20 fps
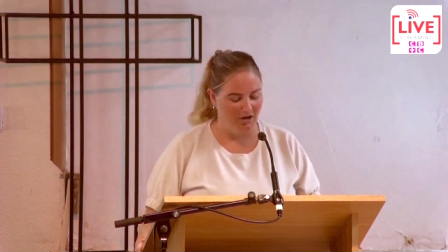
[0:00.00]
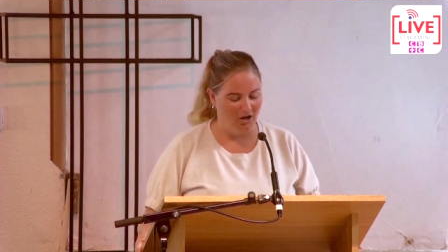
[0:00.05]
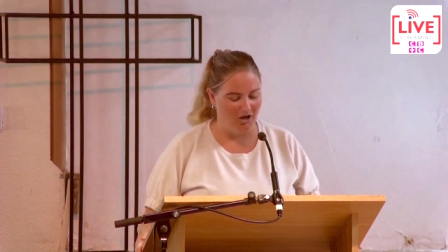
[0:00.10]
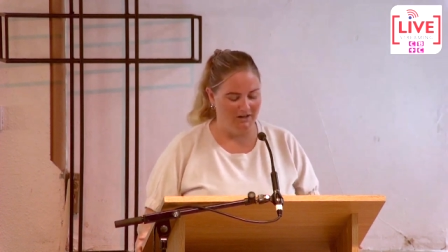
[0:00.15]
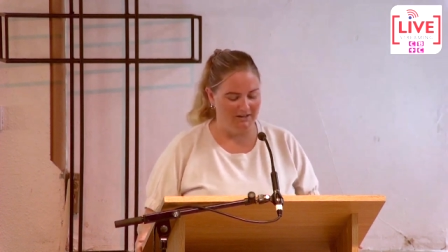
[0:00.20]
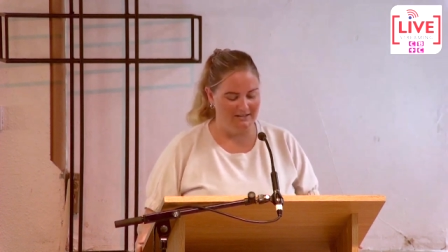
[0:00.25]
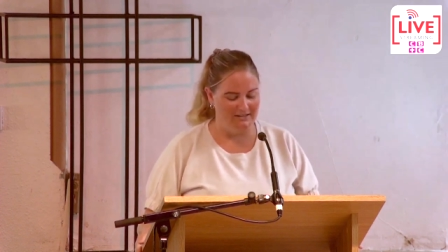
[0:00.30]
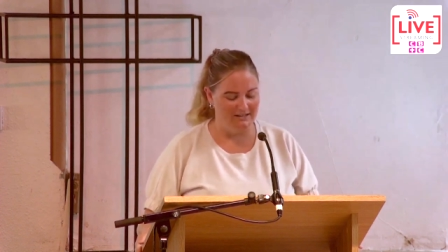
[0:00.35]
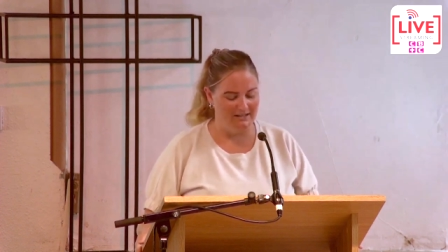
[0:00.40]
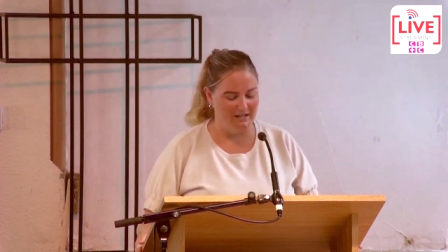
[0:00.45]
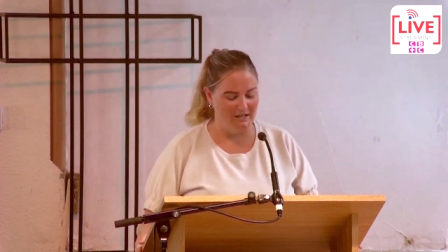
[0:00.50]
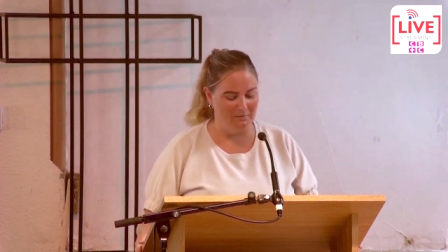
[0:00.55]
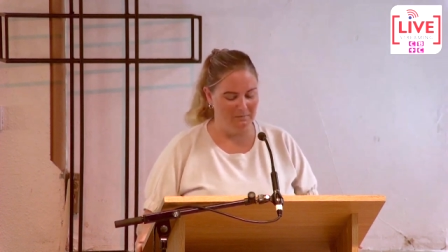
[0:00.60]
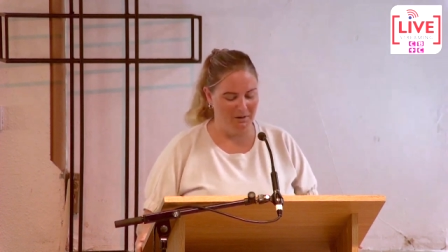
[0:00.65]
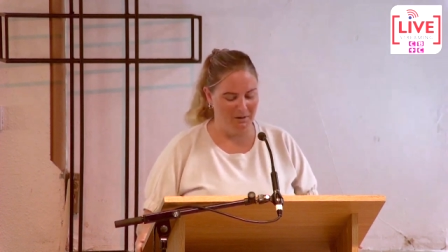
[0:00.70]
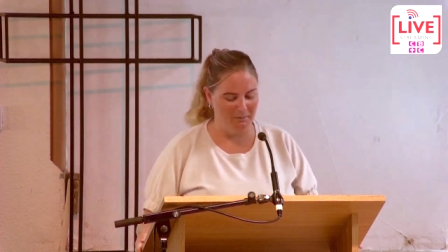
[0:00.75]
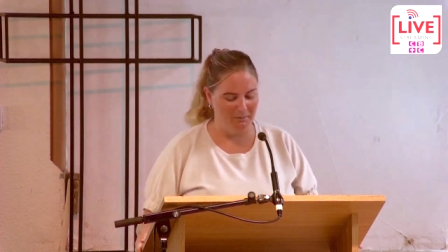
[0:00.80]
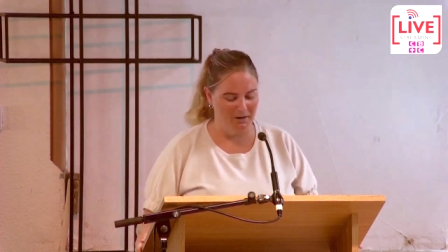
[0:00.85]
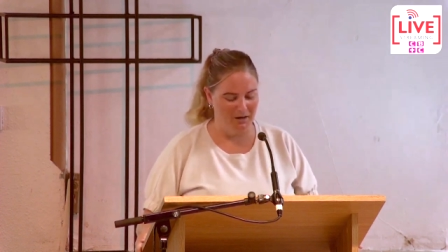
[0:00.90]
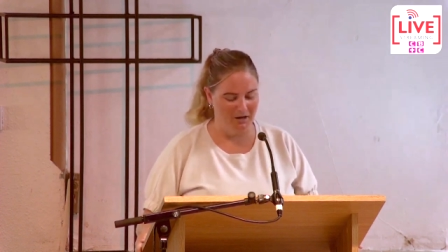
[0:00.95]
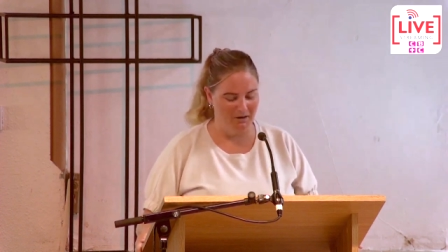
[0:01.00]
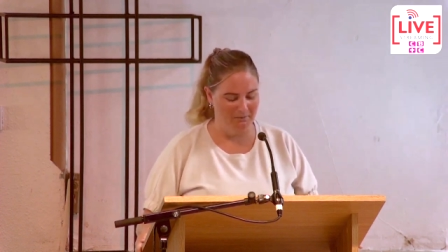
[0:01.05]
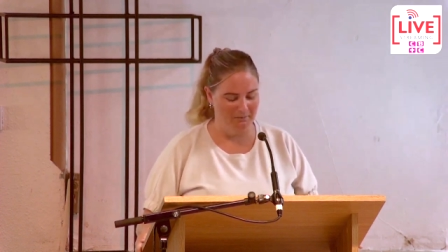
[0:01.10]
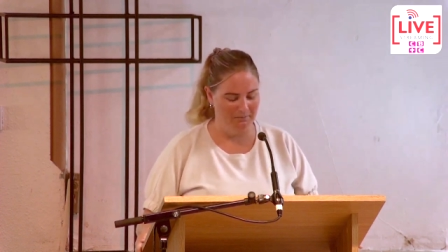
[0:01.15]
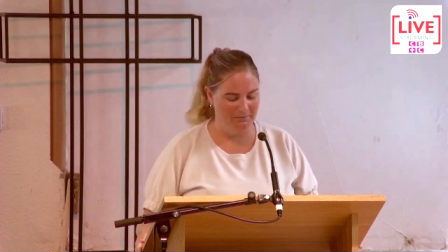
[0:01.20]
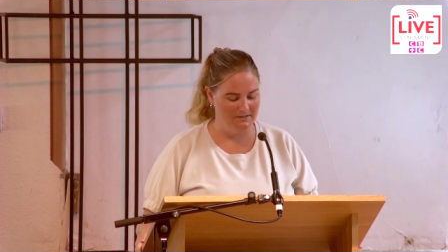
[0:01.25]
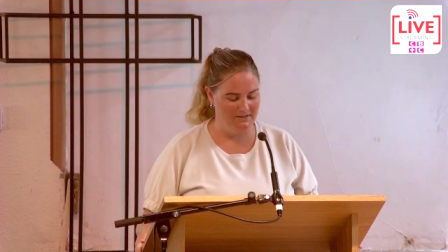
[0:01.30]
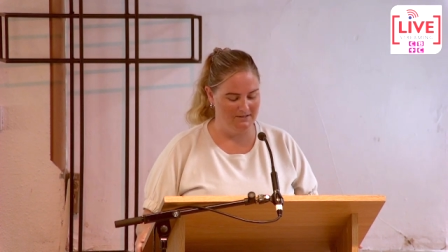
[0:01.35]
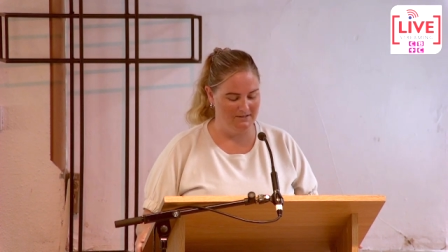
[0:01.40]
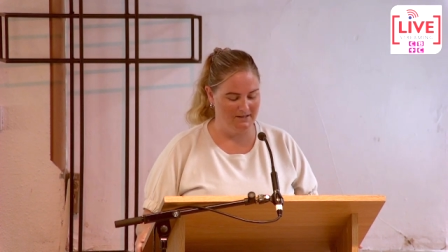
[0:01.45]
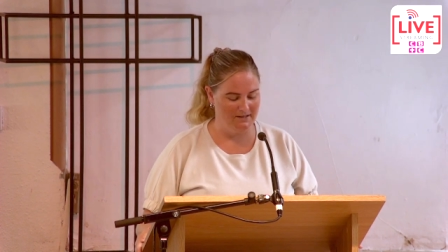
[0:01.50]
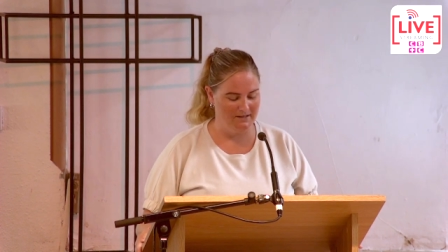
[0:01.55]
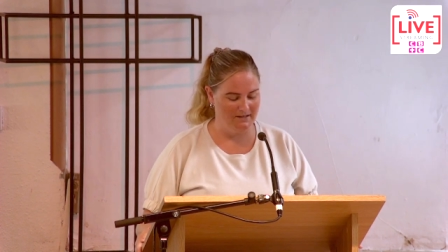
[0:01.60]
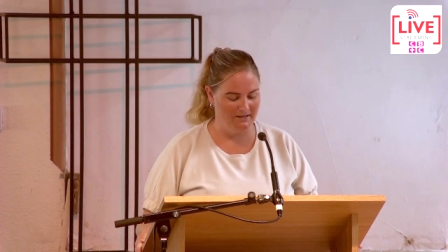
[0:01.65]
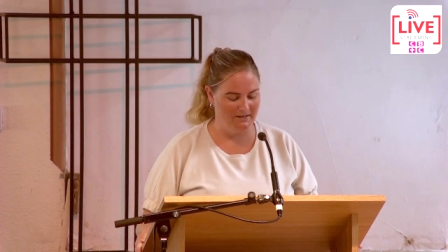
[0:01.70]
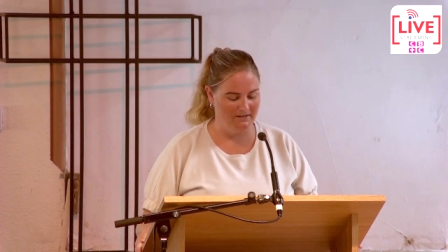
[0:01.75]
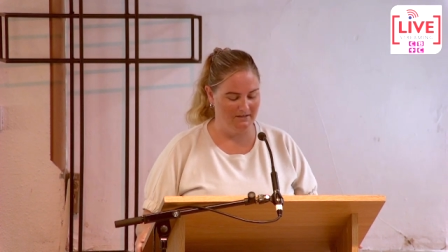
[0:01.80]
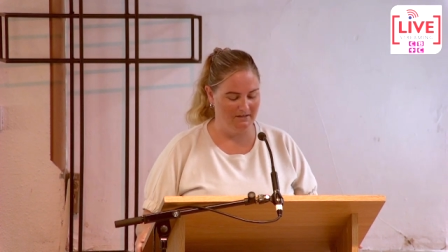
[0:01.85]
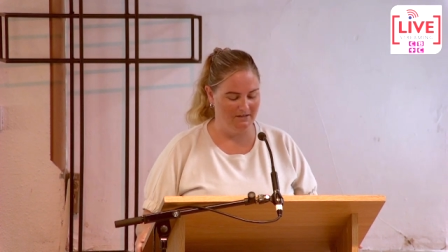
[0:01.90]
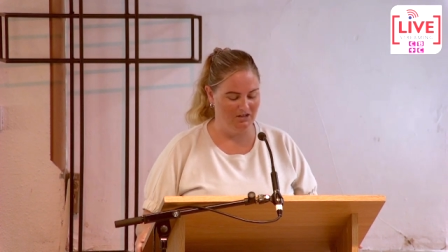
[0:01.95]
I could hear my mum
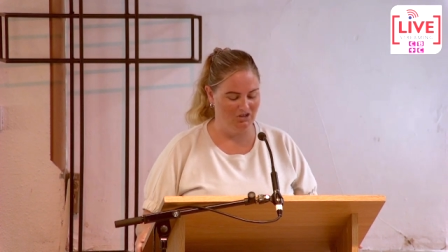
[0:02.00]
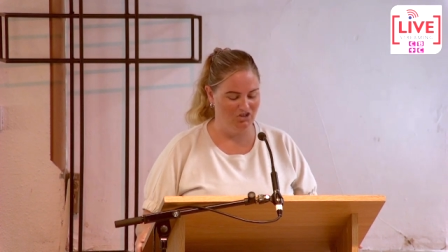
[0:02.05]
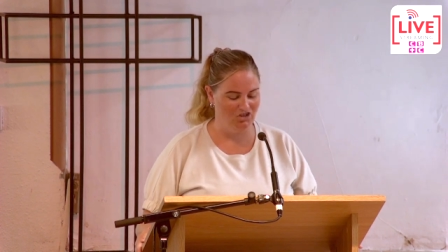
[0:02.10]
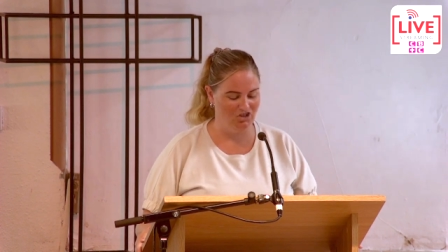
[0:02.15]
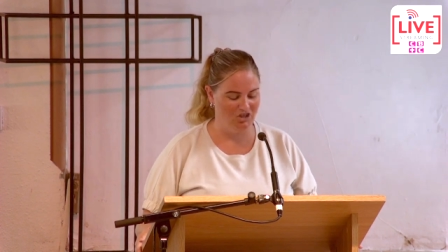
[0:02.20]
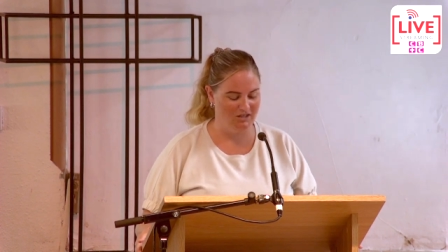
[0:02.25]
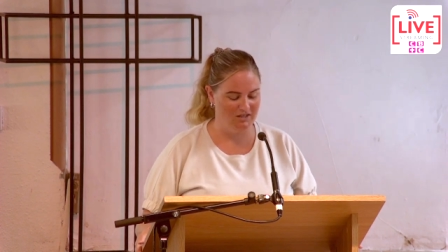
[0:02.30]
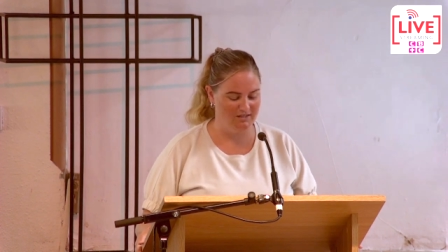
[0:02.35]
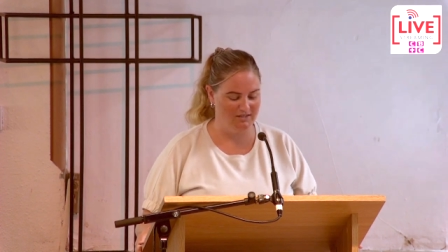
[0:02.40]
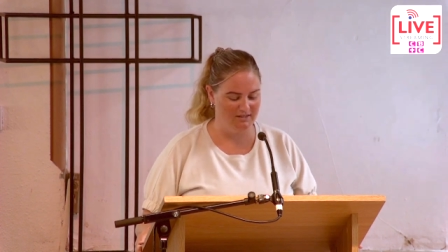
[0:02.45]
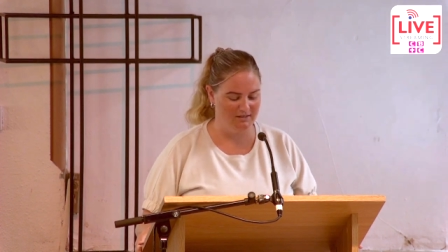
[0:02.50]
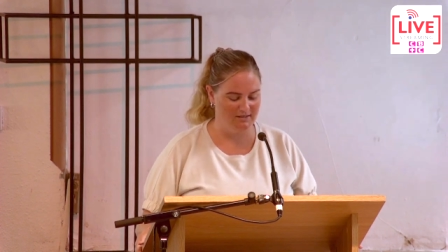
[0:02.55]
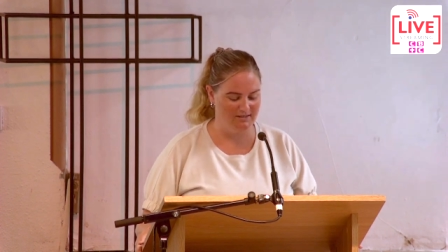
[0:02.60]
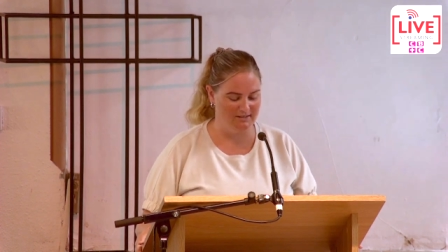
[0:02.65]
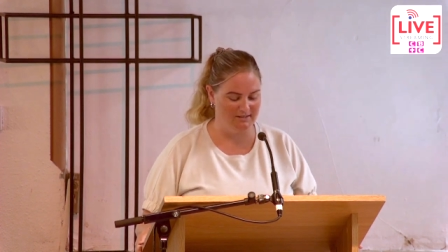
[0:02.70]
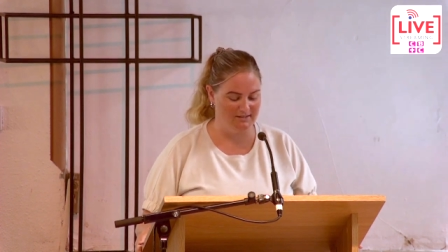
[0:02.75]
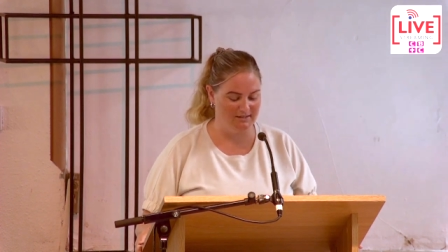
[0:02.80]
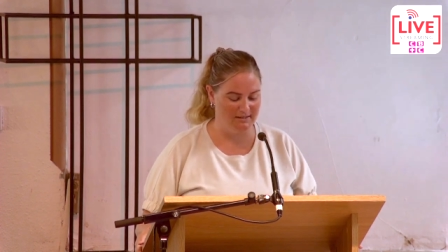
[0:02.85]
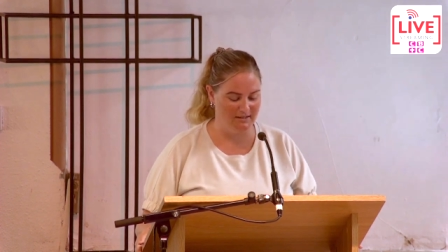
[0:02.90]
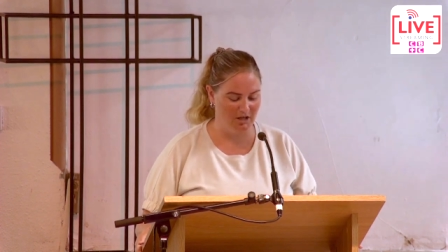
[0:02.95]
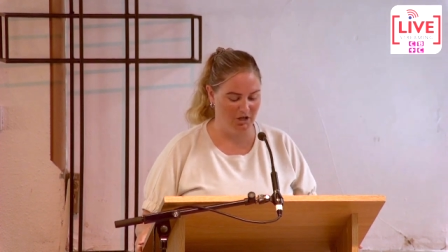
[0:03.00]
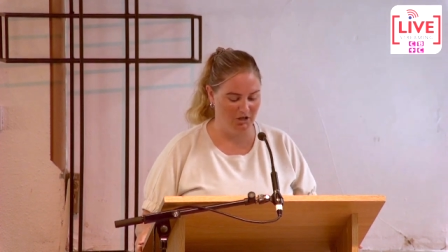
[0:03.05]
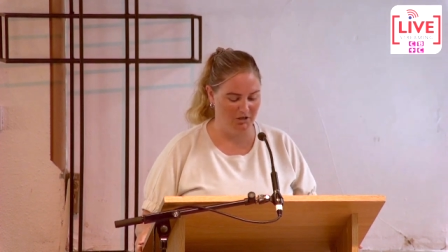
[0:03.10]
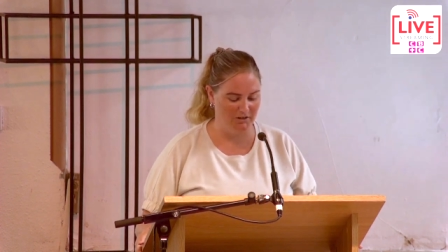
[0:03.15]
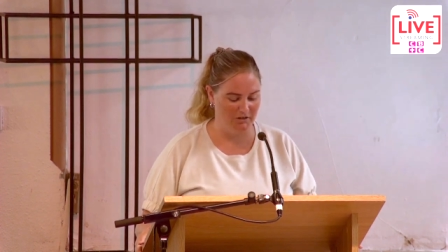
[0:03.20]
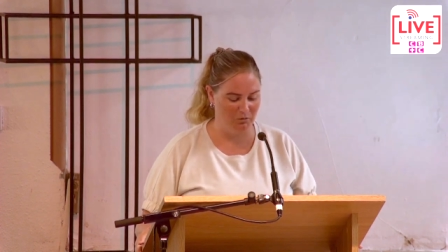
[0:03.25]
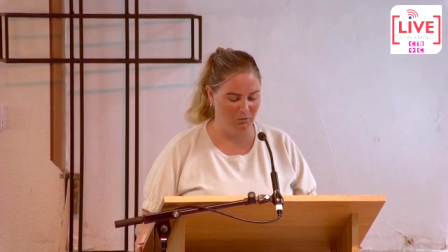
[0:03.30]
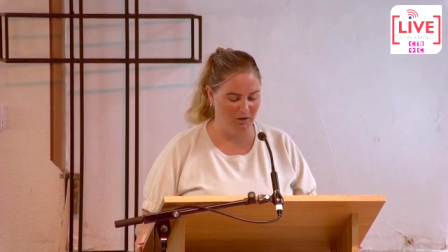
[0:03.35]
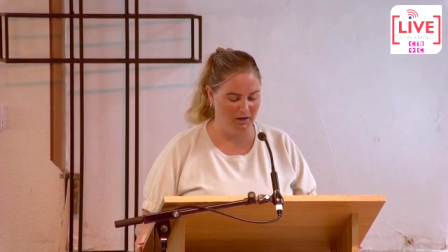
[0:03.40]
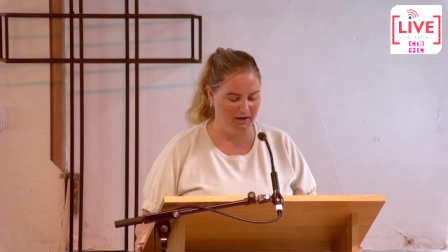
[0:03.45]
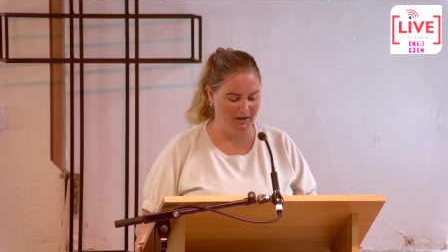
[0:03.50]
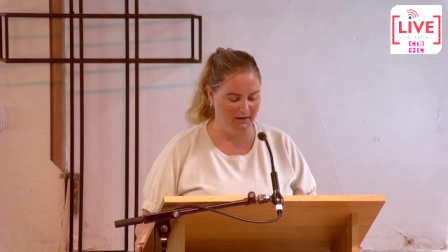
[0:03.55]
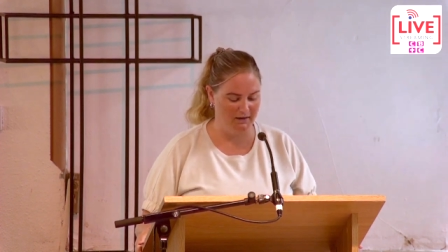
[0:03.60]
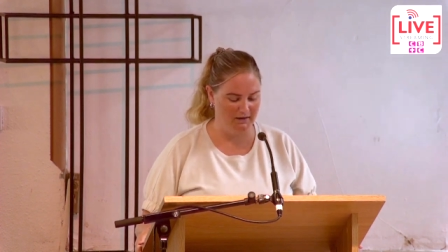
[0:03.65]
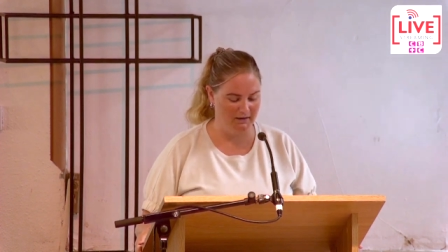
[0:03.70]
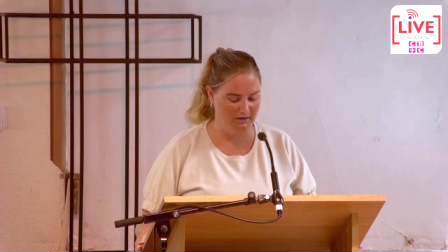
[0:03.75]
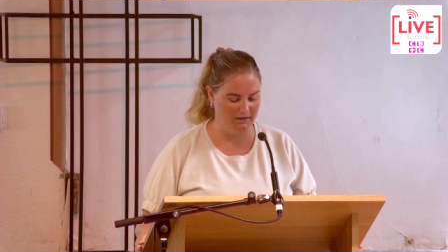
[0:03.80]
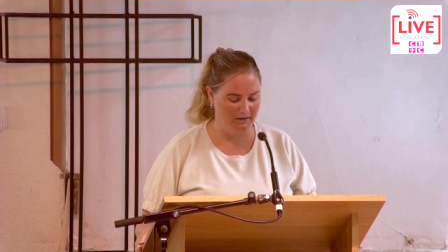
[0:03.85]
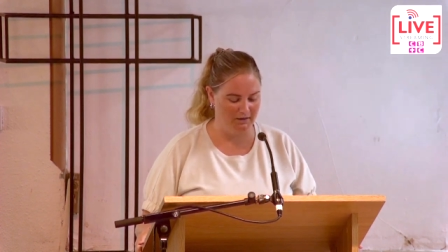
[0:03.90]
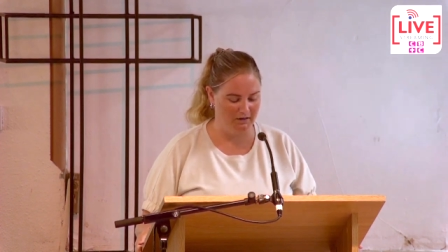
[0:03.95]
saying, Jesus is the only
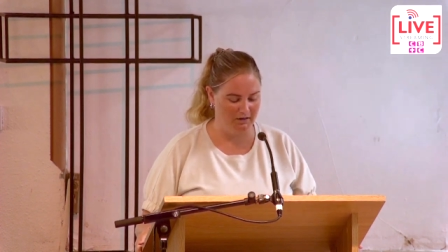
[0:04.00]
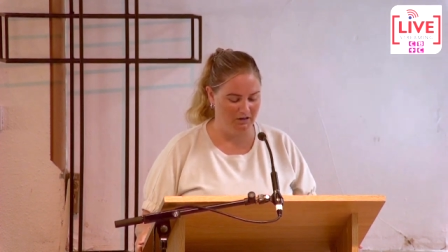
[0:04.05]
way.